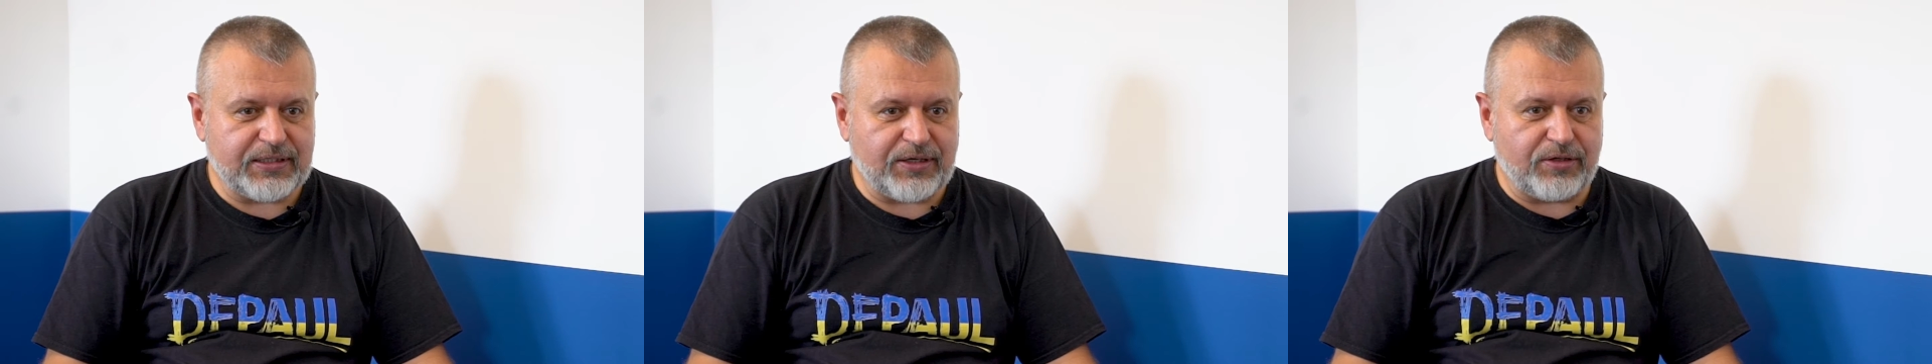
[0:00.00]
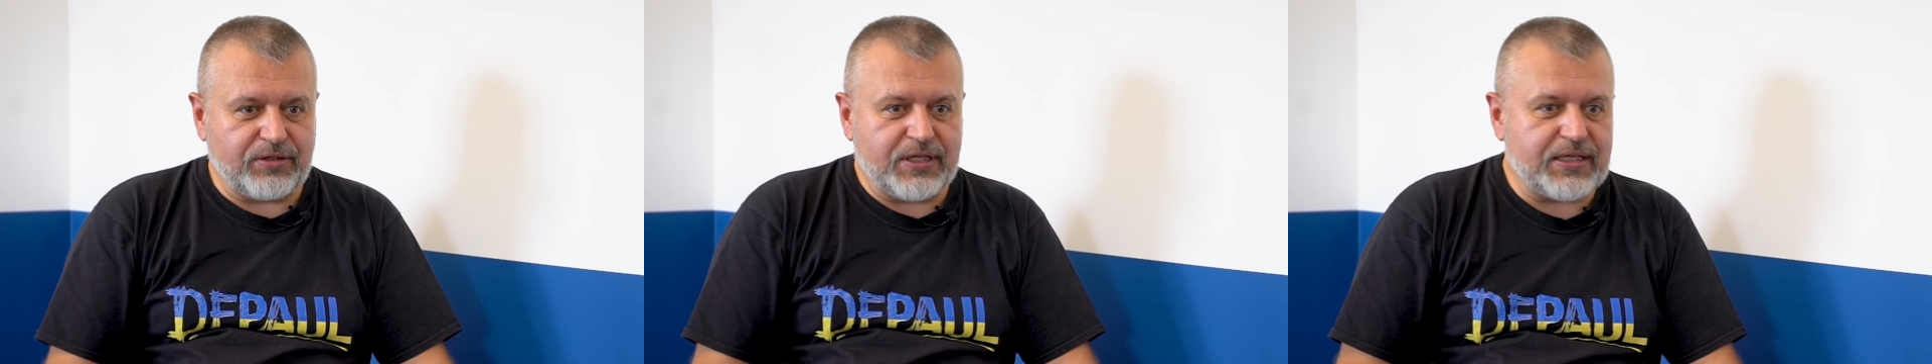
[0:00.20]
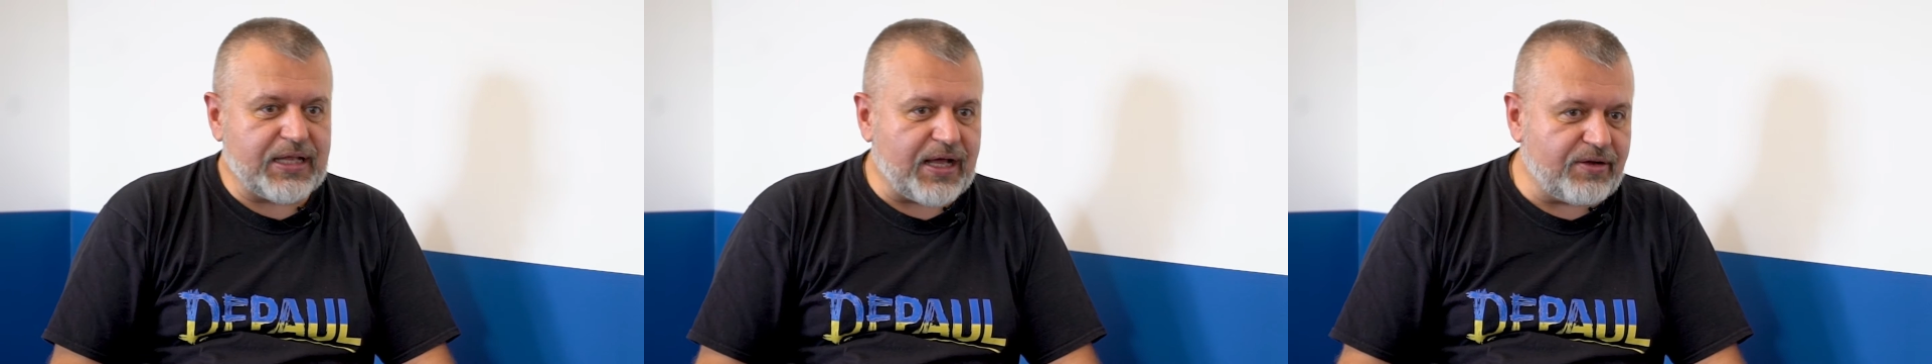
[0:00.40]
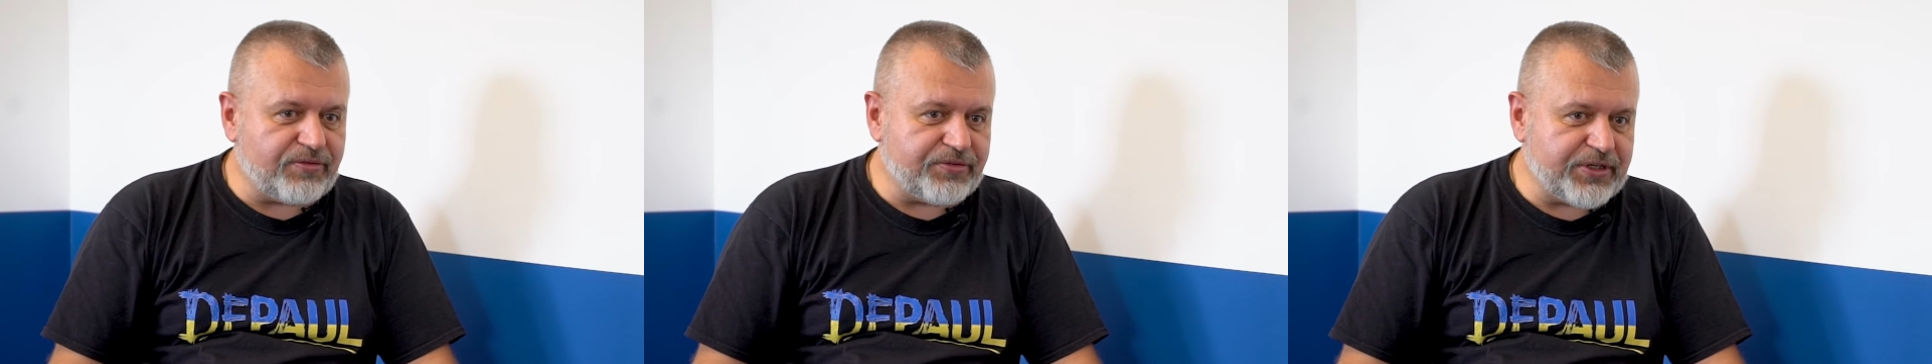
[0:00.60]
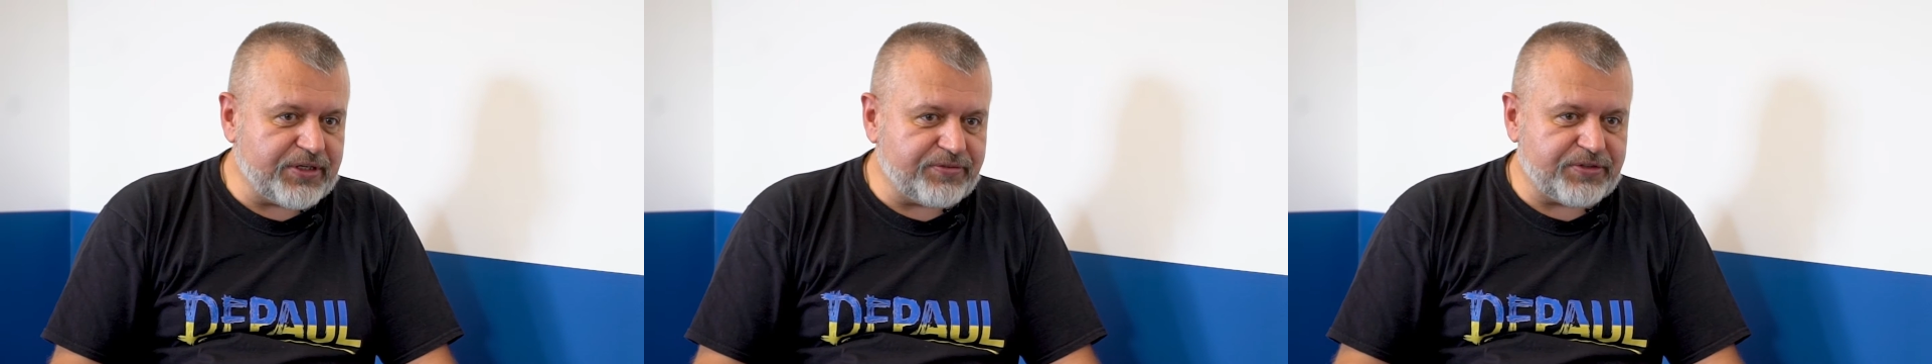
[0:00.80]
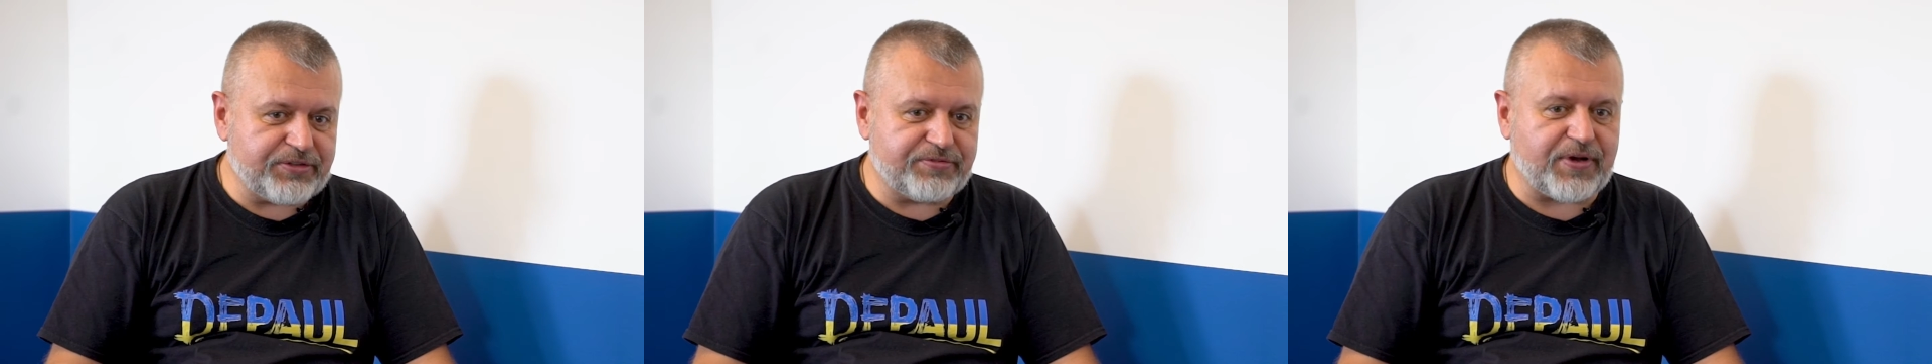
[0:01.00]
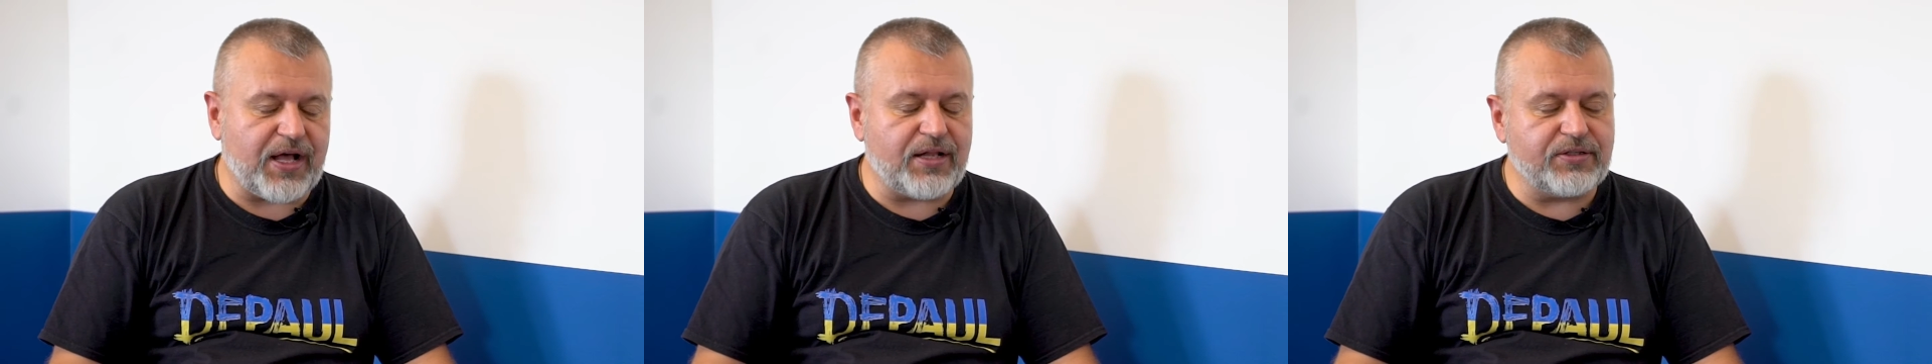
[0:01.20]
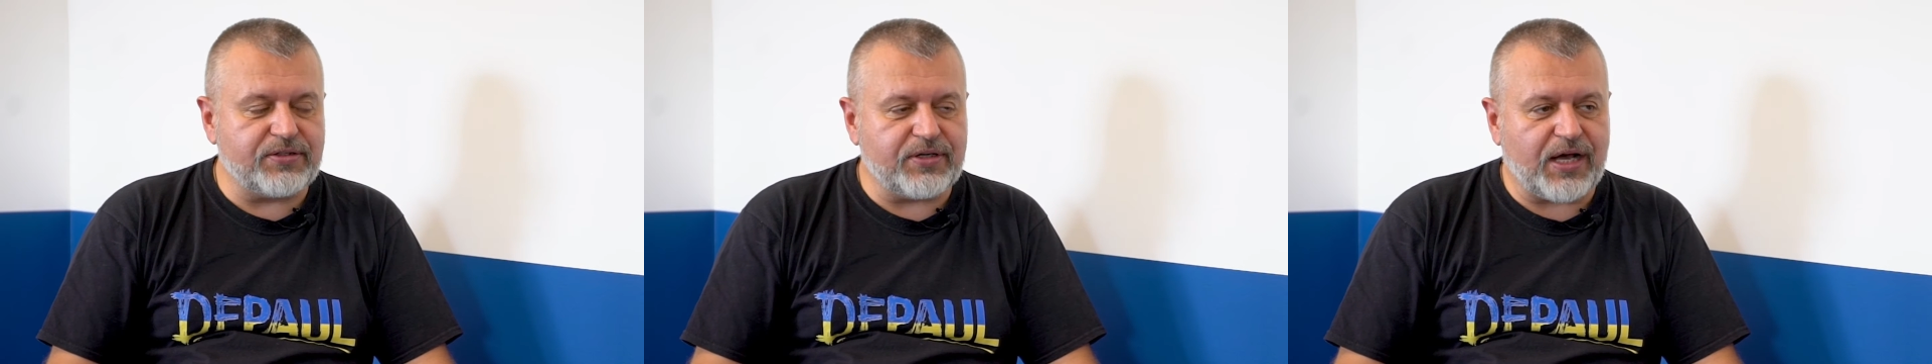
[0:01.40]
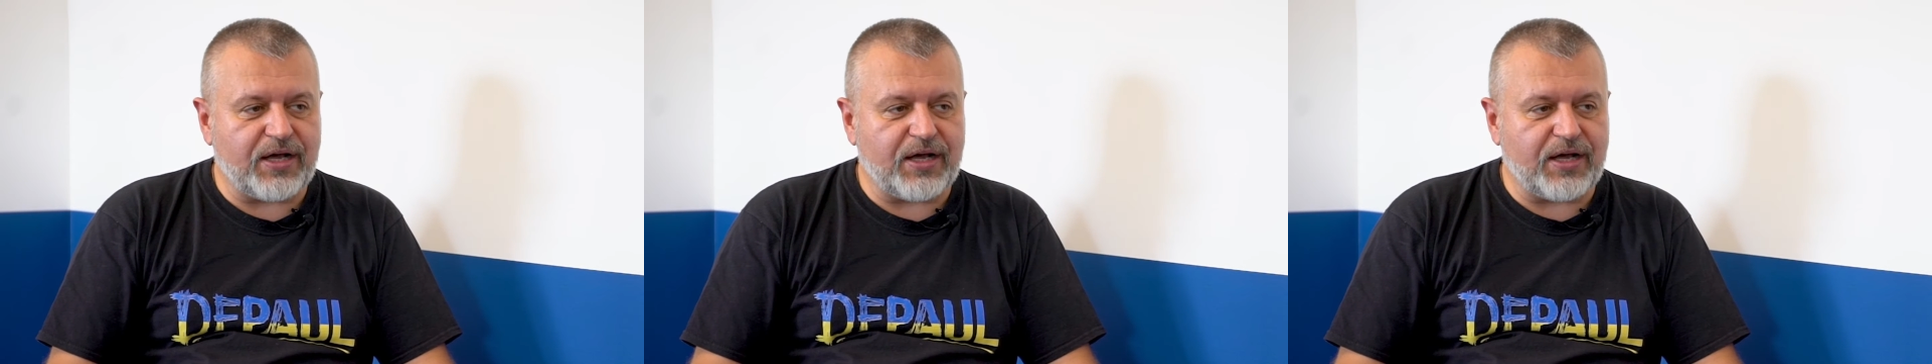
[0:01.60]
Only now we value